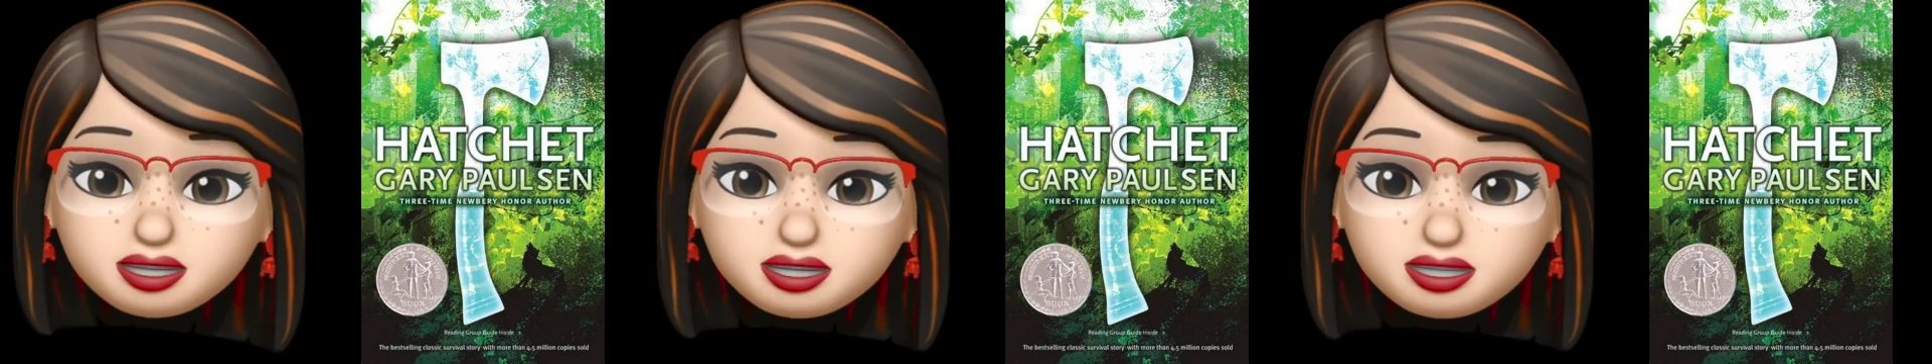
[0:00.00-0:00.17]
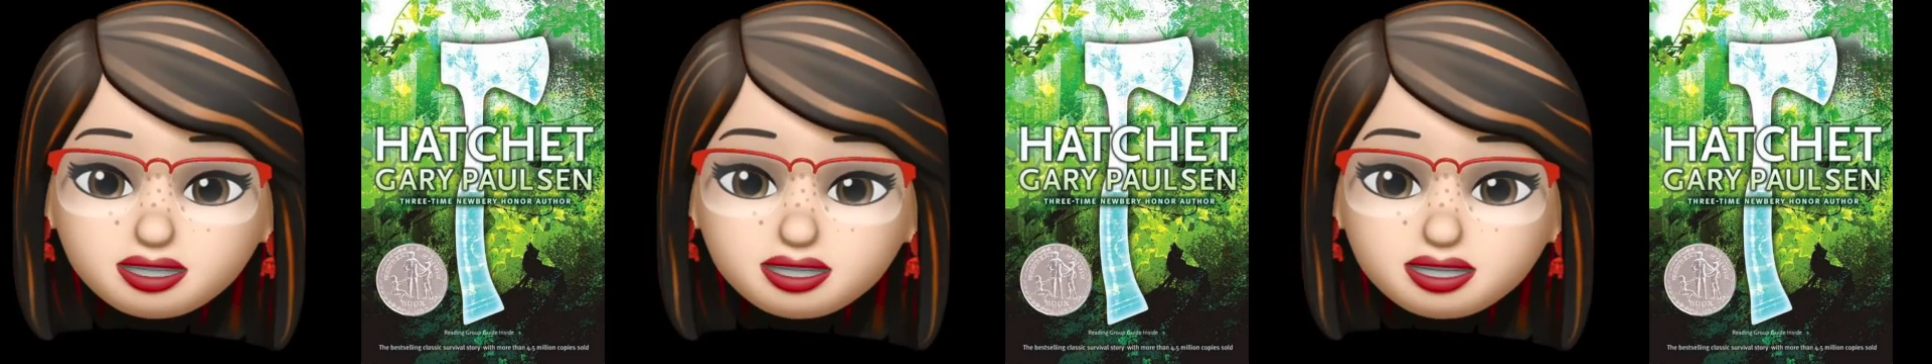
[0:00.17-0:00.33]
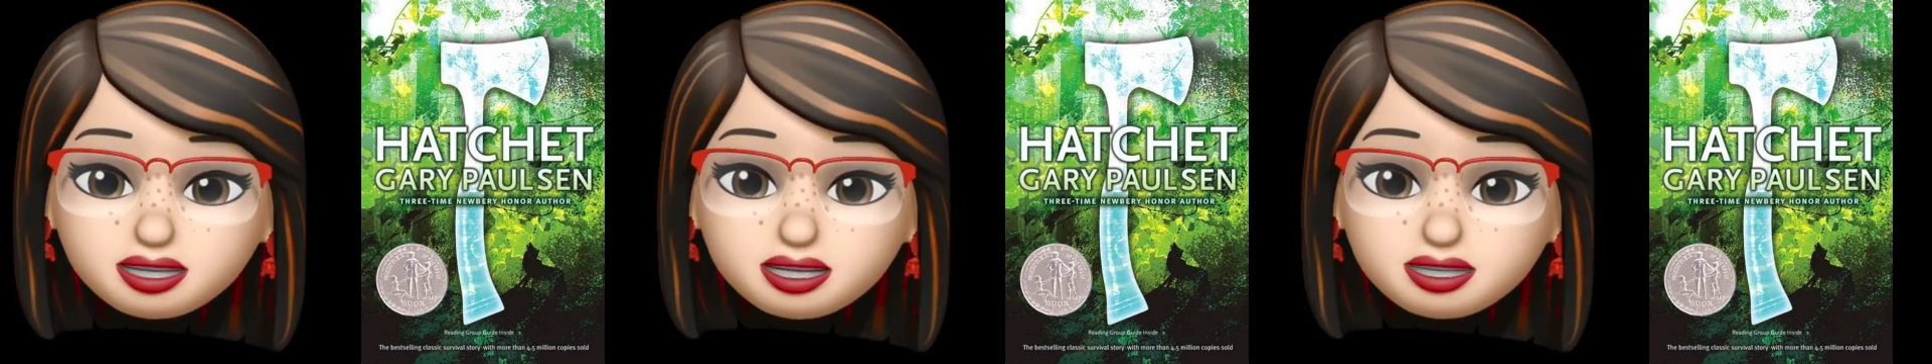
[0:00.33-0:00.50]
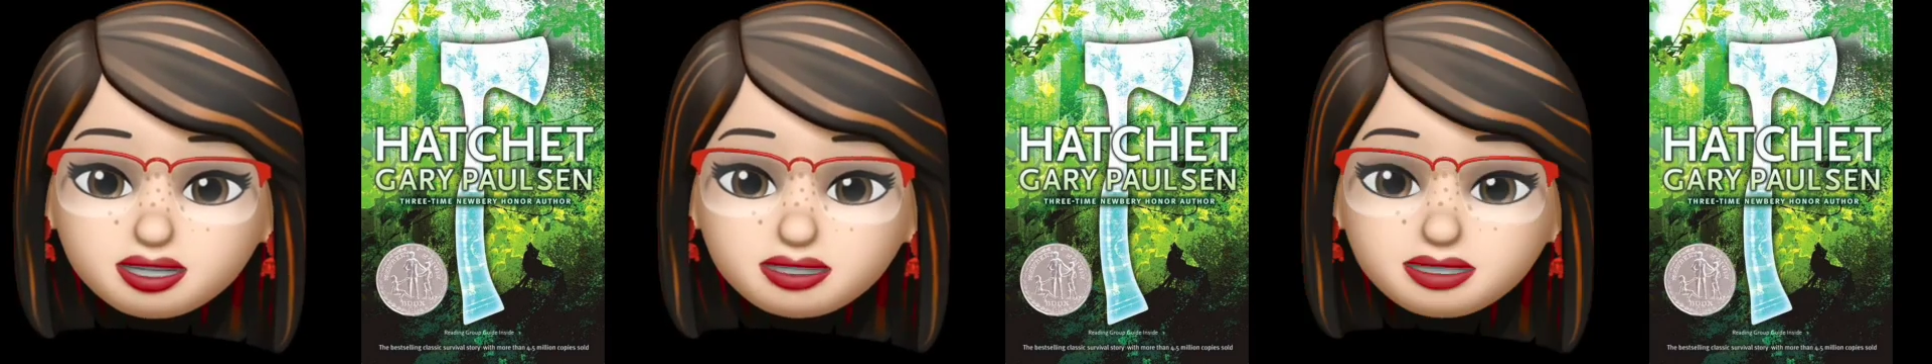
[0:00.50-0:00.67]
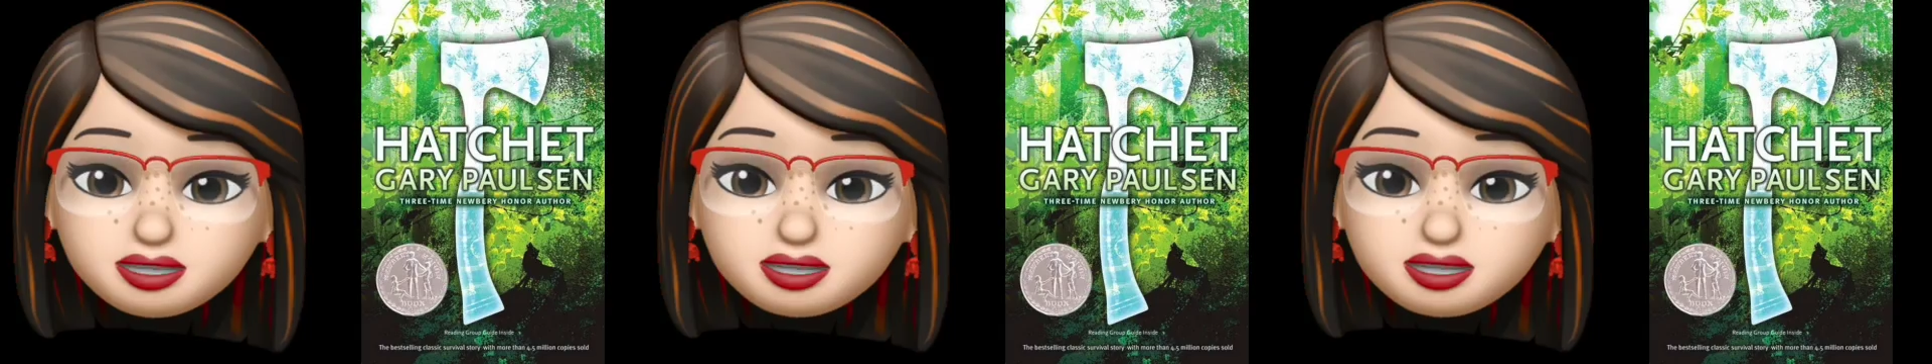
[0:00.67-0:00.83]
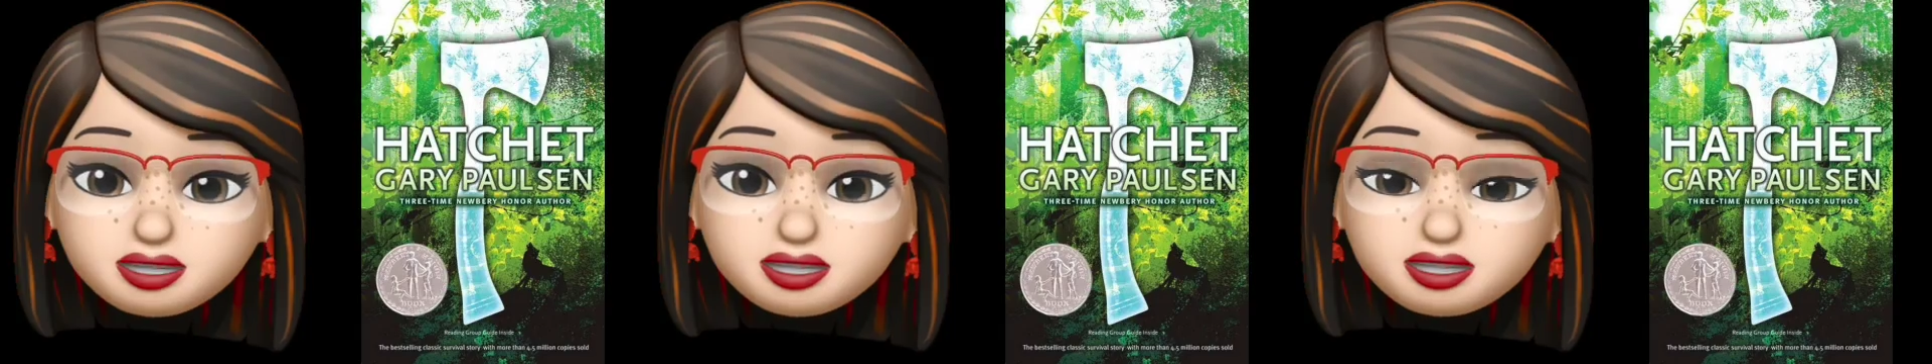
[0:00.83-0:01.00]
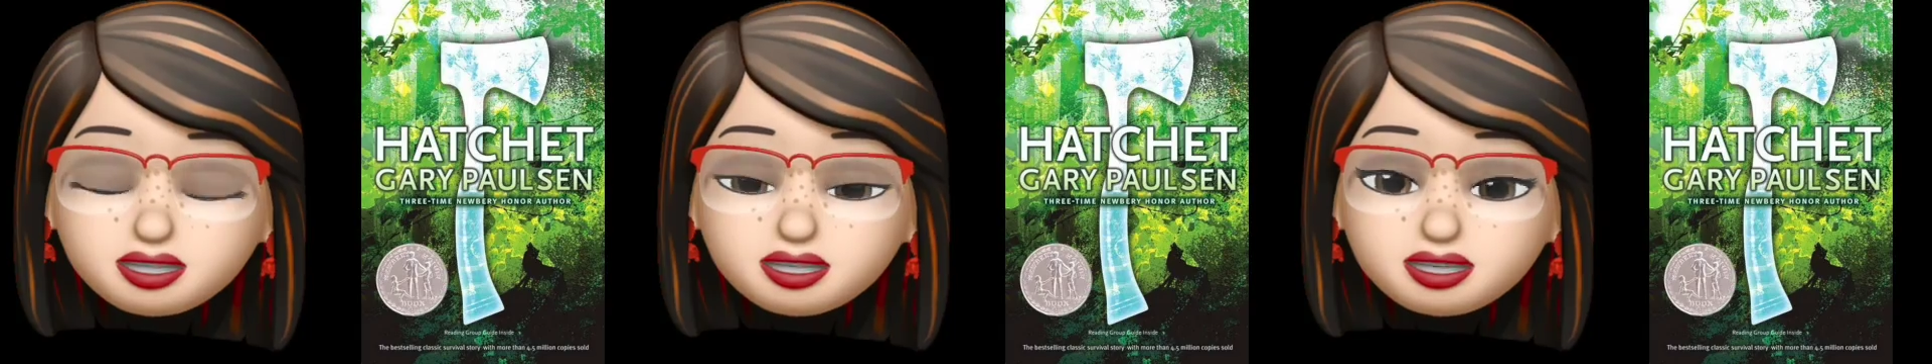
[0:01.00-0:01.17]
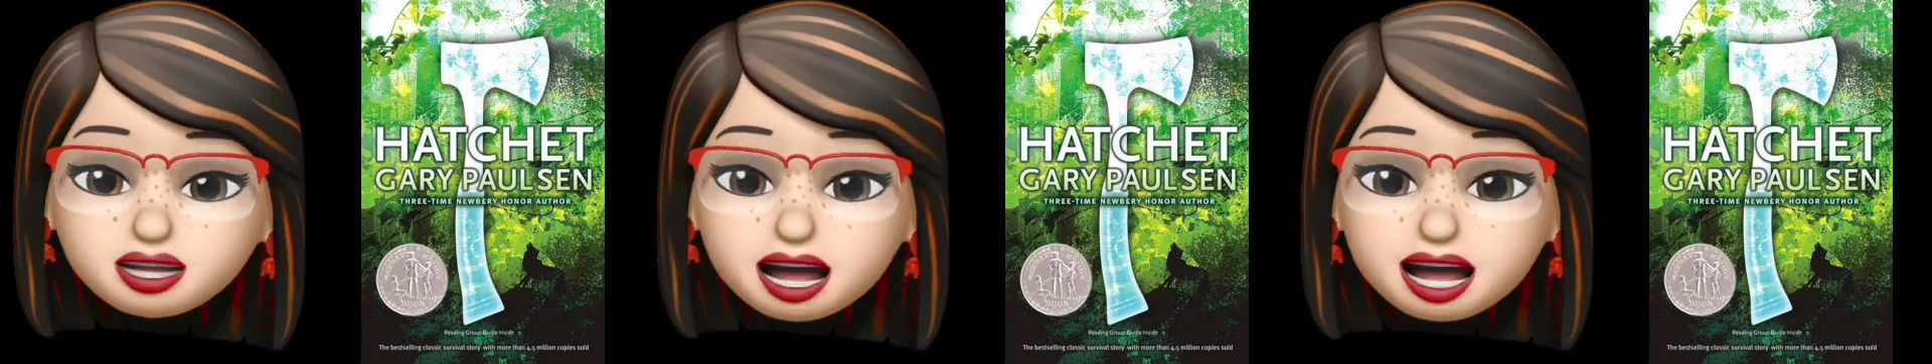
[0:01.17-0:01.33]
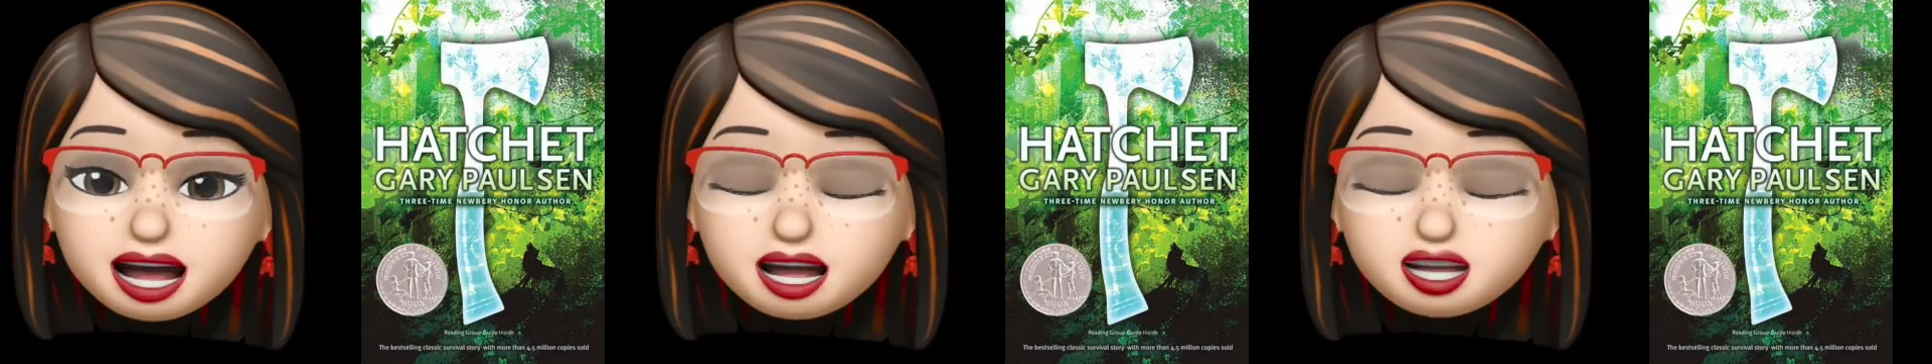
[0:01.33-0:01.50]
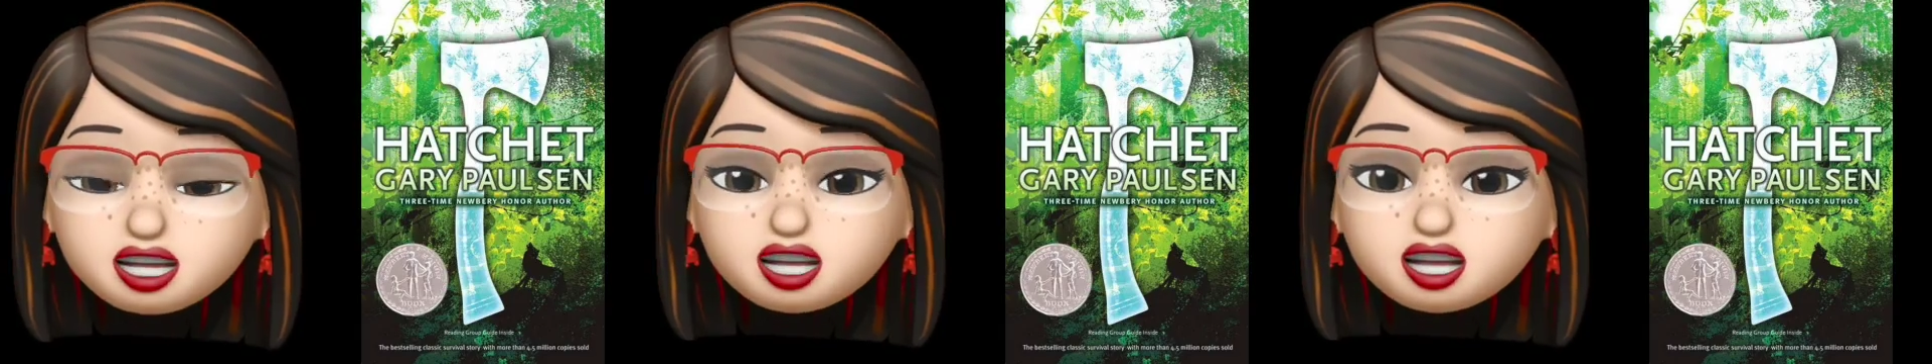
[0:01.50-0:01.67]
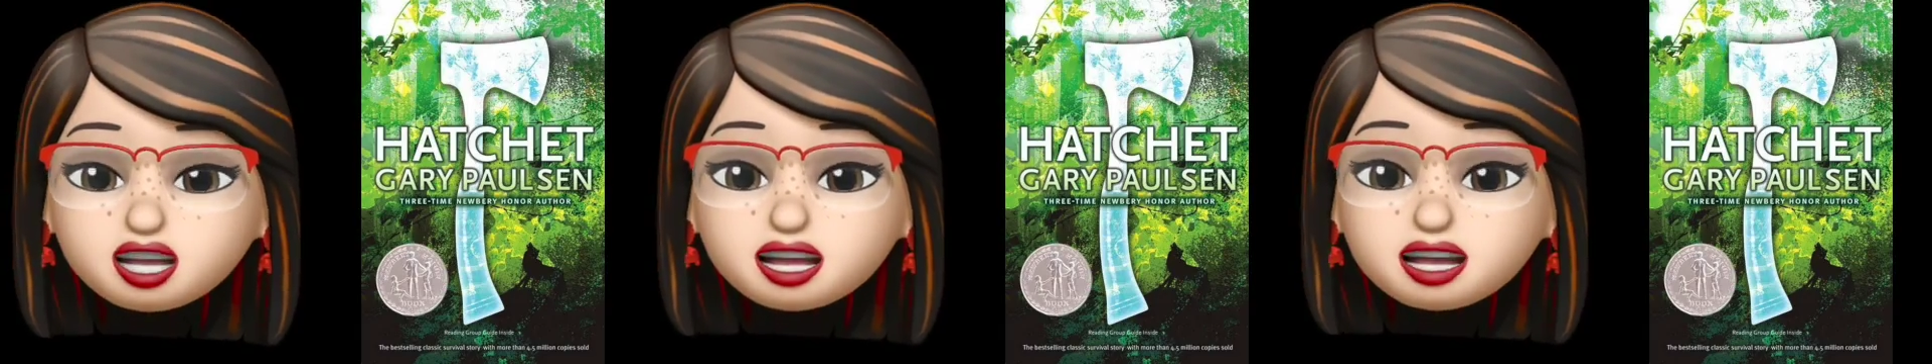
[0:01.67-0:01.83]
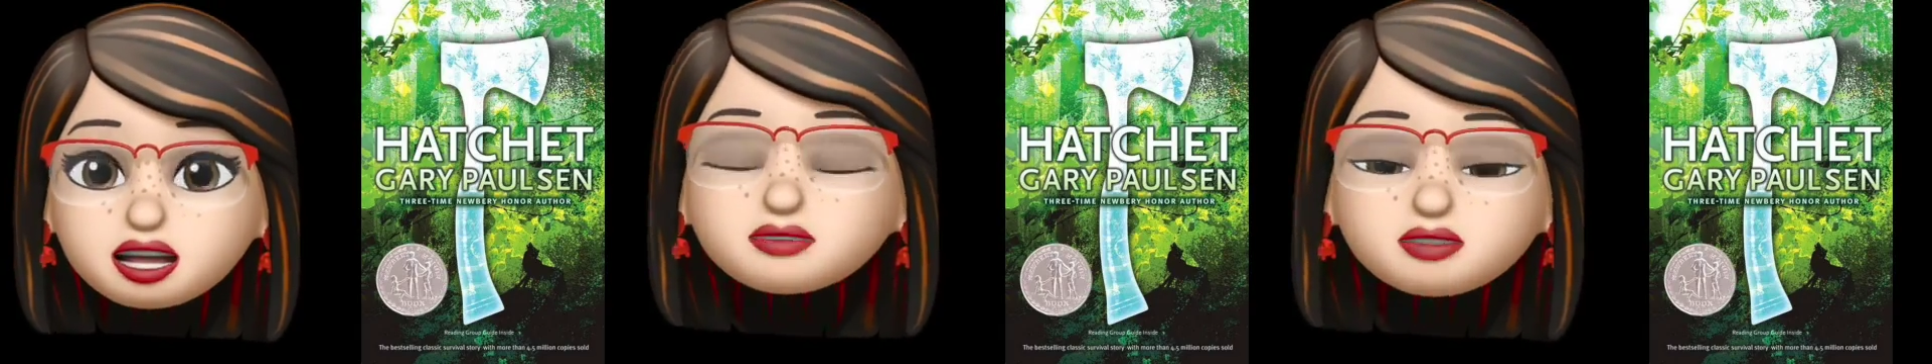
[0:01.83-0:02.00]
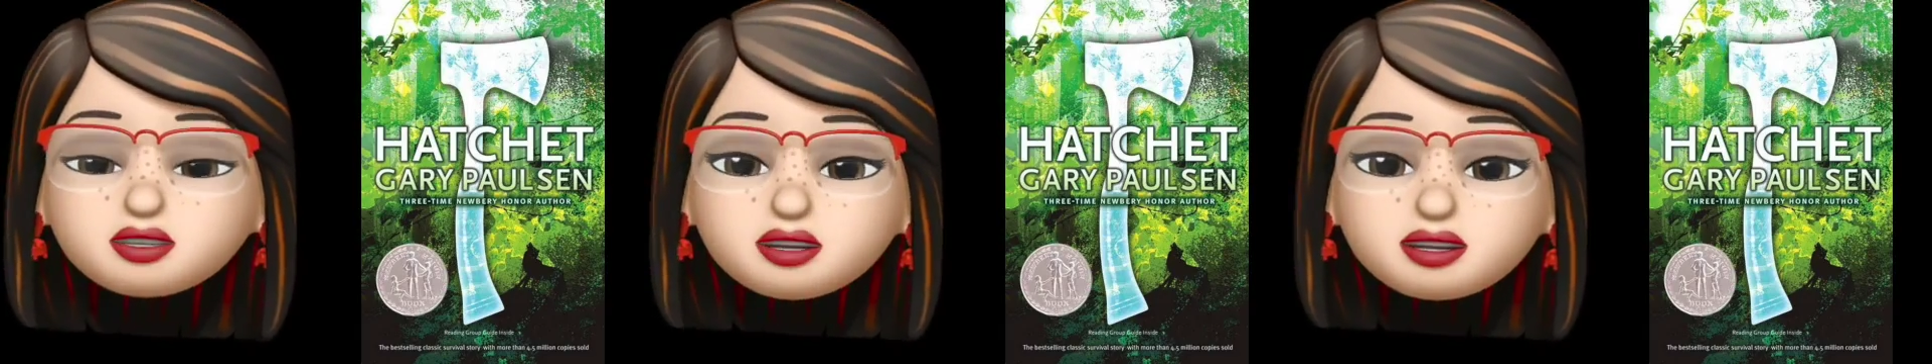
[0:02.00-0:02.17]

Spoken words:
to his other books, The Hatchet.